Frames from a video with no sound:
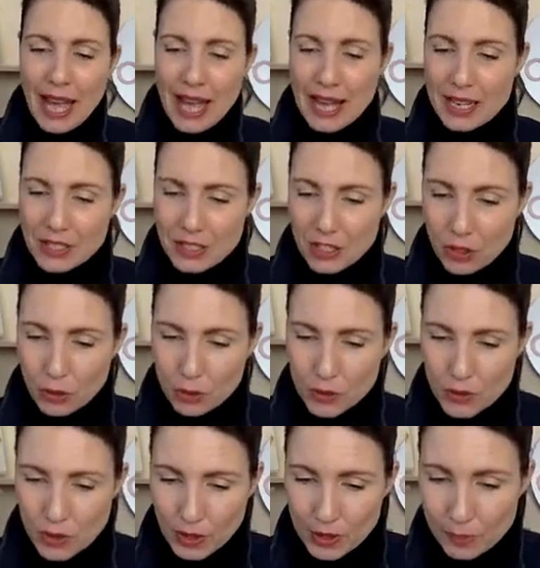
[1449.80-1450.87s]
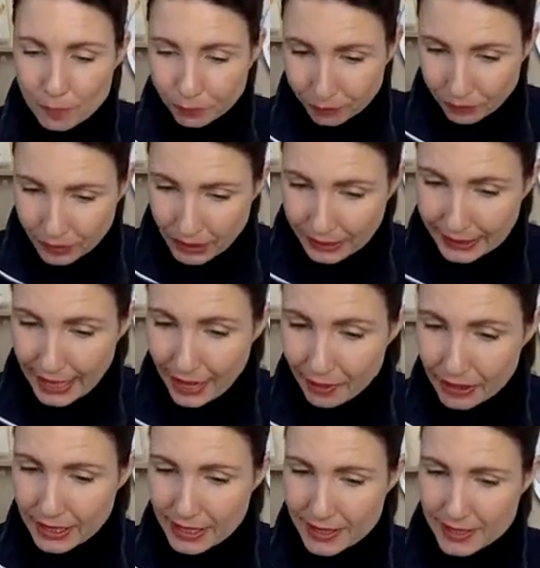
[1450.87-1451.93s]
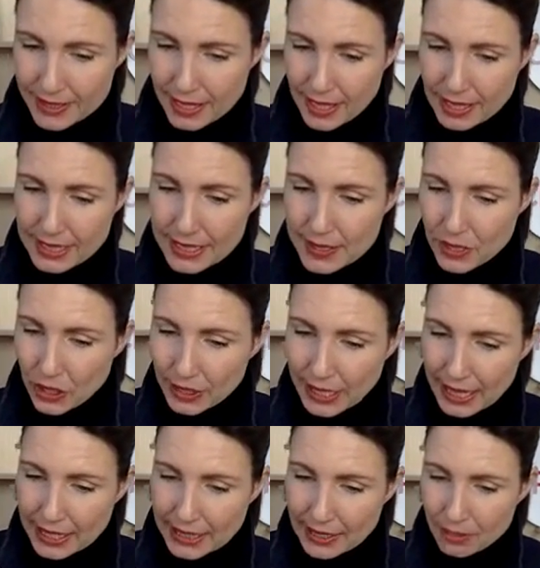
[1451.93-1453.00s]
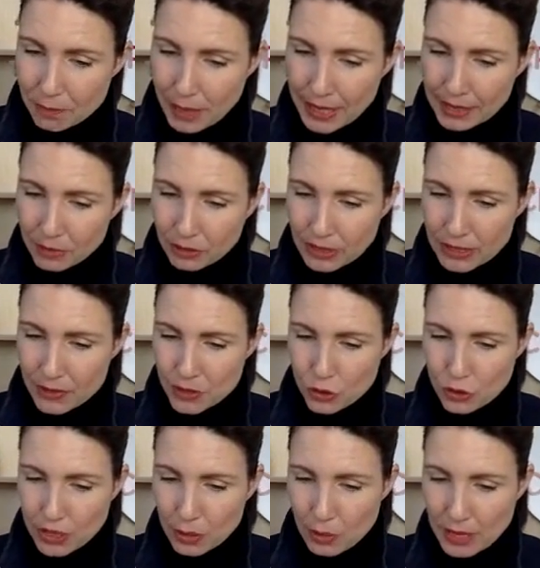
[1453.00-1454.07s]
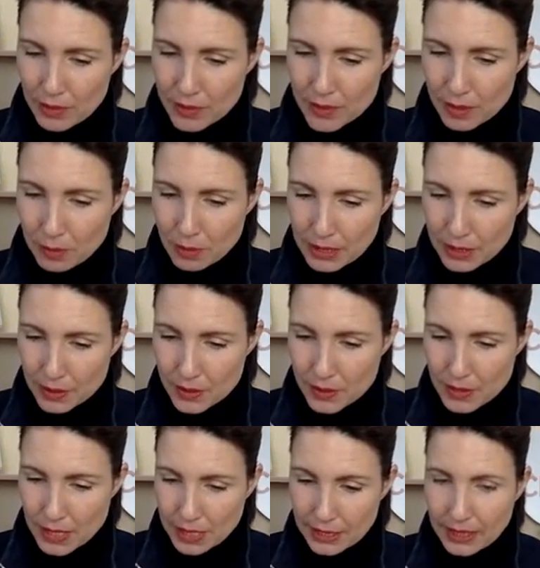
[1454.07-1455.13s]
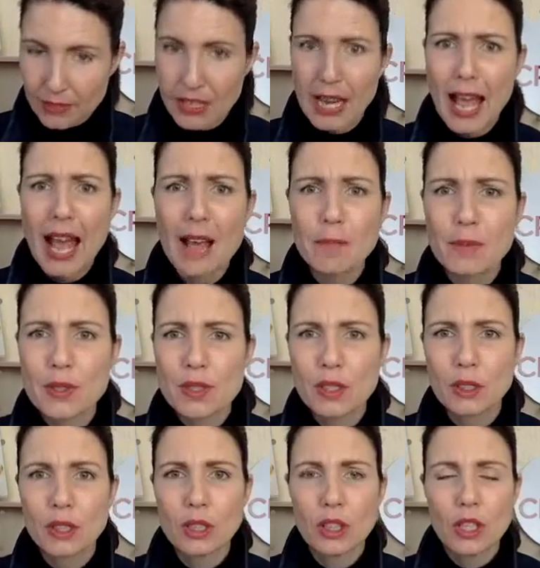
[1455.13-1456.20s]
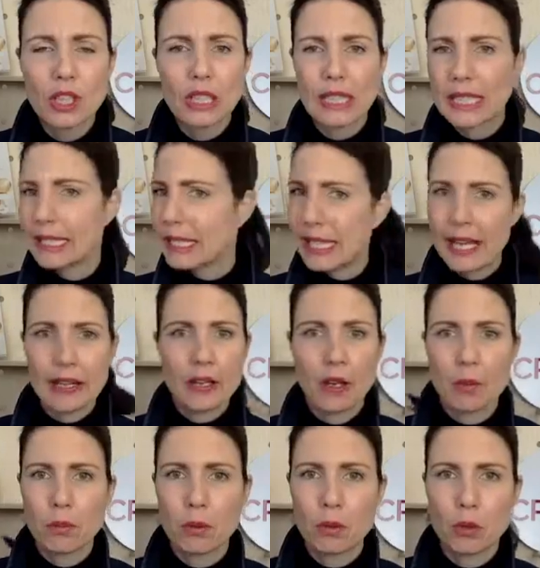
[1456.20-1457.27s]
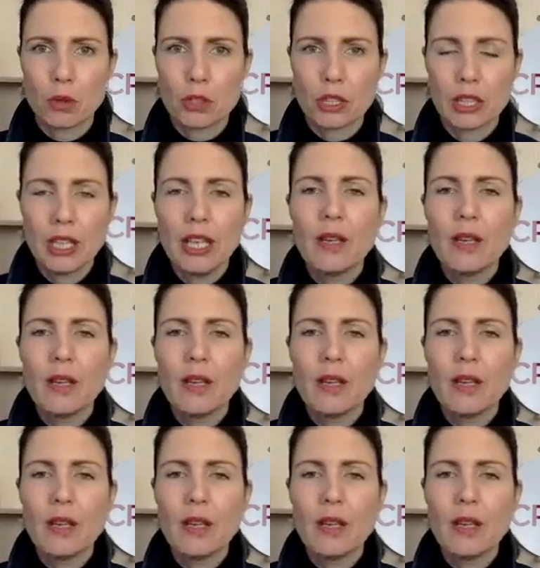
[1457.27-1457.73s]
And also, Karen has said, is it okay to give pain relief straight away if somebody else is there to give it? Absolutely, get it on board.